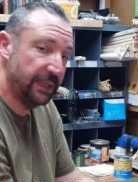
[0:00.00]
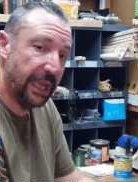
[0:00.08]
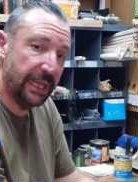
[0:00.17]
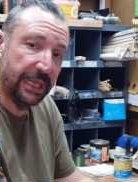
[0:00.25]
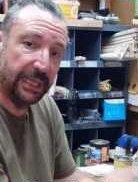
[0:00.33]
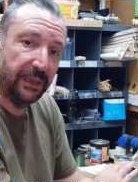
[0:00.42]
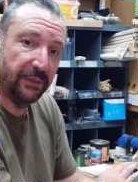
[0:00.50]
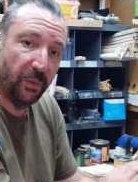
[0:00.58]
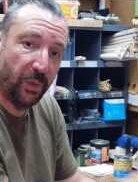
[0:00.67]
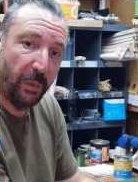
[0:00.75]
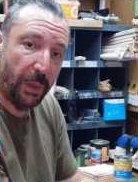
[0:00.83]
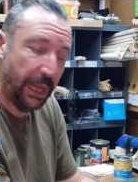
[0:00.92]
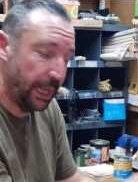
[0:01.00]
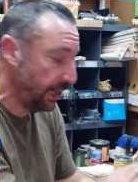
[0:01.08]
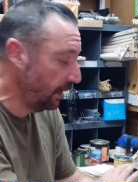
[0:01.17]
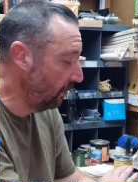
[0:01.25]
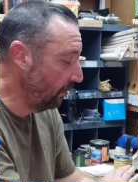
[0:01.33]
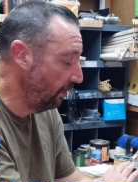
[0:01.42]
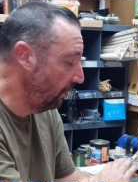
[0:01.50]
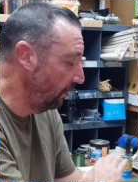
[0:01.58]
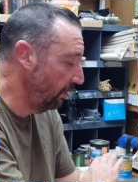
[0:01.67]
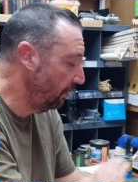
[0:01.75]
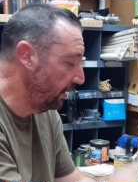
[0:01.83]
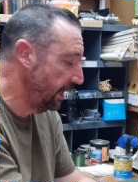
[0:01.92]
have to add any of the whipping
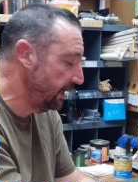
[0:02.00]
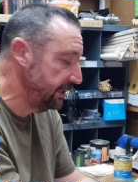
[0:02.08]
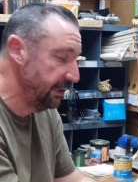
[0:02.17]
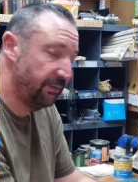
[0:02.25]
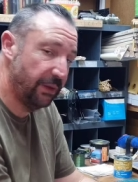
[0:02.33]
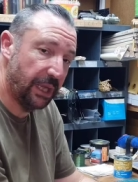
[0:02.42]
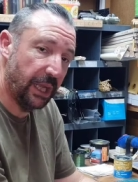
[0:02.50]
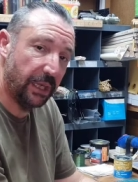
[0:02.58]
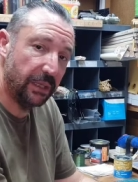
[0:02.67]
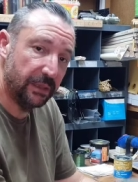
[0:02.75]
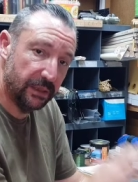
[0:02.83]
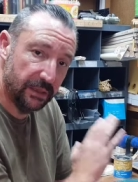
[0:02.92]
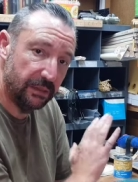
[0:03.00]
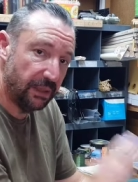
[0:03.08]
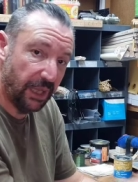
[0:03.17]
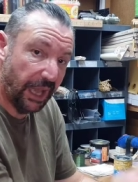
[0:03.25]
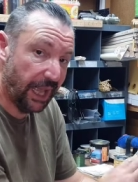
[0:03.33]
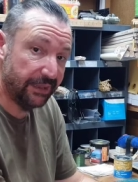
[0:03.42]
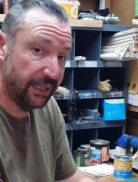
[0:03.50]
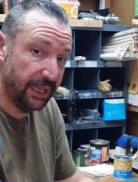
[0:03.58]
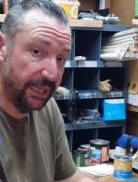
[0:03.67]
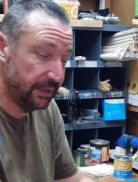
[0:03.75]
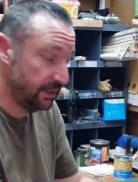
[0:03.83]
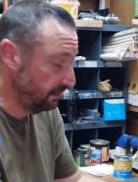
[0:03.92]
or any different colours. As
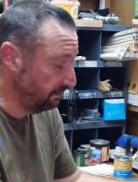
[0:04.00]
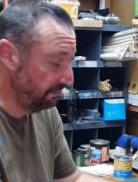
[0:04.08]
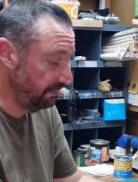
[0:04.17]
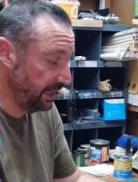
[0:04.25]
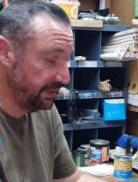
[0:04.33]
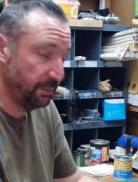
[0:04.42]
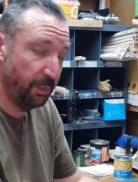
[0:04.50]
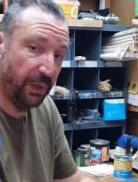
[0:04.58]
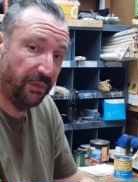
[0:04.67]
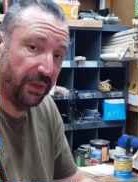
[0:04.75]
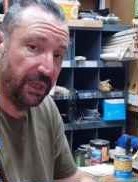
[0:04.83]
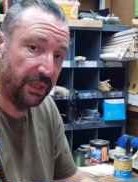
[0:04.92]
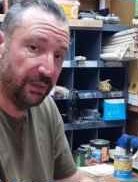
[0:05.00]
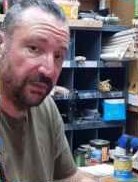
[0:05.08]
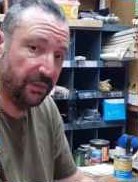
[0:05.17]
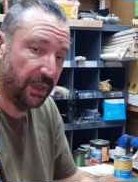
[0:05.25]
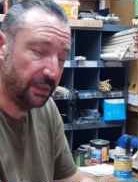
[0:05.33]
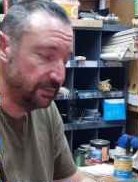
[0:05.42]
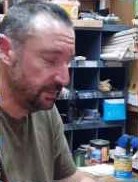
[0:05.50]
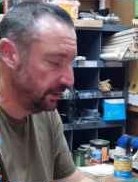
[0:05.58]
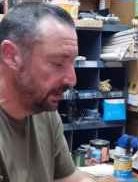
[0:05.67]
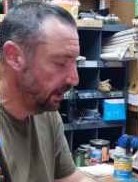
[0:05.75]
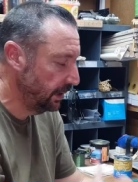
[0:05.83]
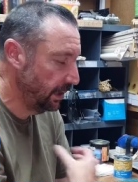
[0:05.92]
it is, it's a perfectly good float.
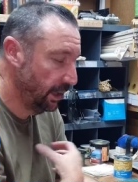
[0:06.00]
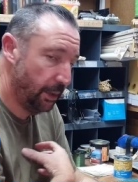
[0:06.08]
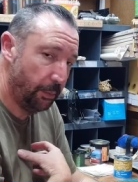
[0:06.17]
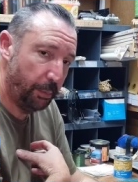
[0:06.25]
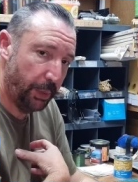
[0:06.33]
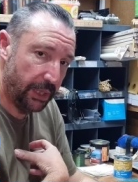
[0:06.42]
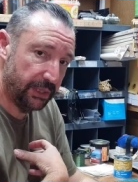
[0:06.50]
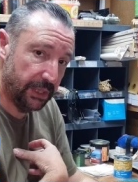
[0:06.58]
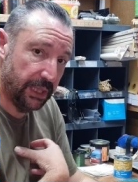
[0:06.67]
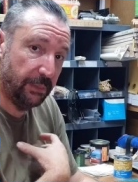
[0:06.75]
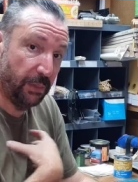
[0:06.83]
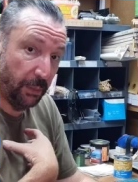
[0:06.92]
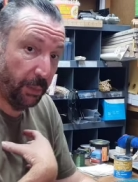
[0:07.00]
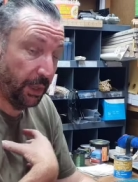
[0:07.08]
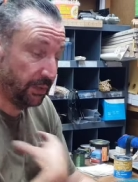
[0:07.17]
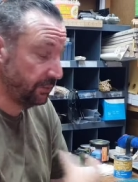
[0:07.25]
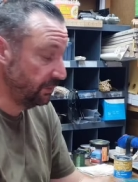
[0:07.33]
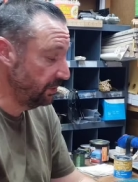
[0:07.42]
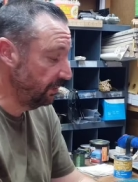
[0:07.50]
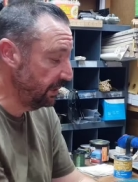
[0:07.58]
Personally, my personal